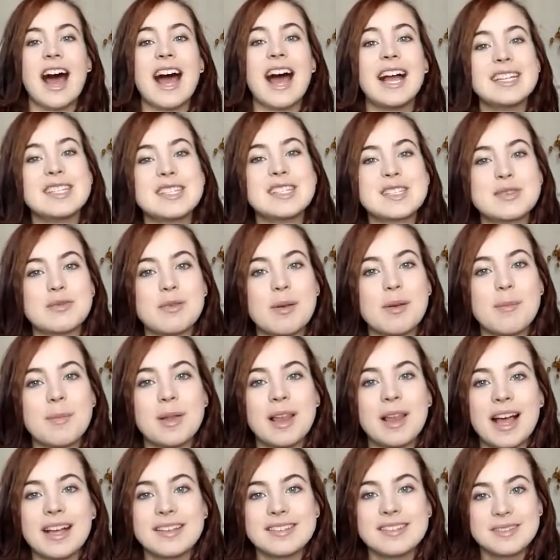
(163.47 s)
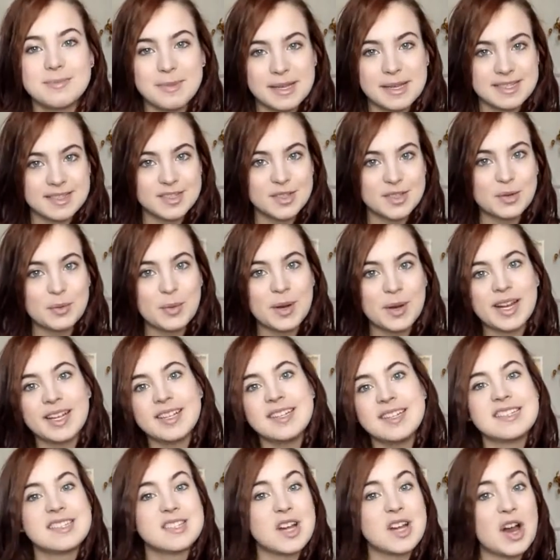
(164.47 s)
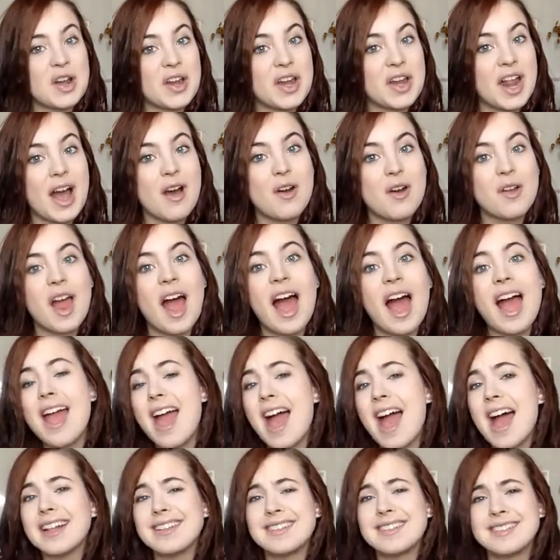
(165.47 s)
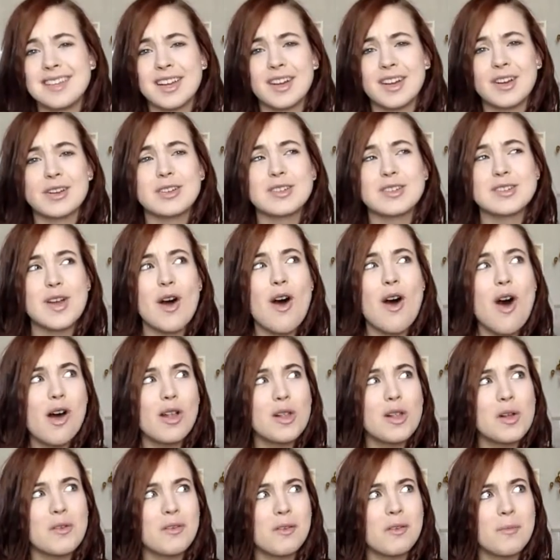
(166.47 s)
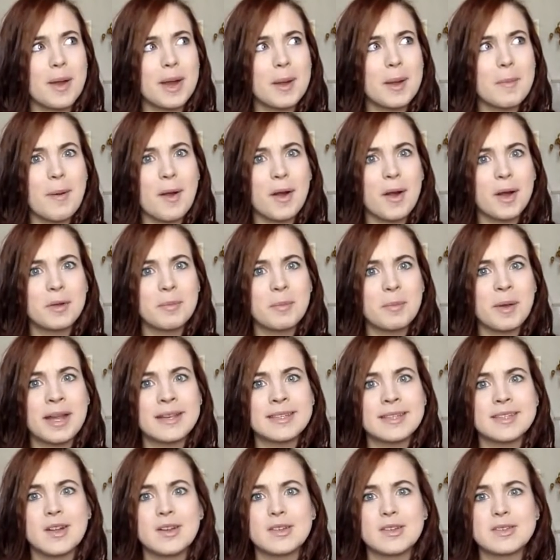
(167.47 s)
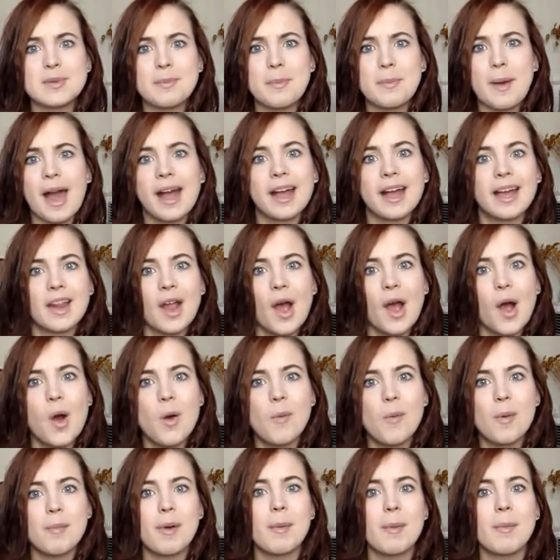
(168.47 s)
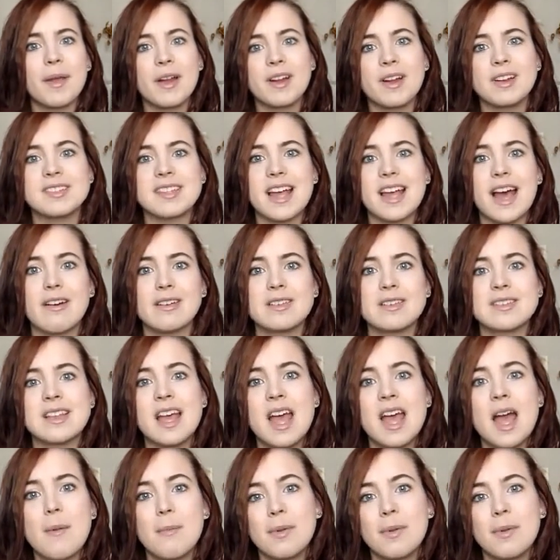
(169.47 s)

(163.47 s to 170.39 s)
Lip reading: I just remember last semester when I started out, I had stickers all over my apartment and also back at home at my parents' house.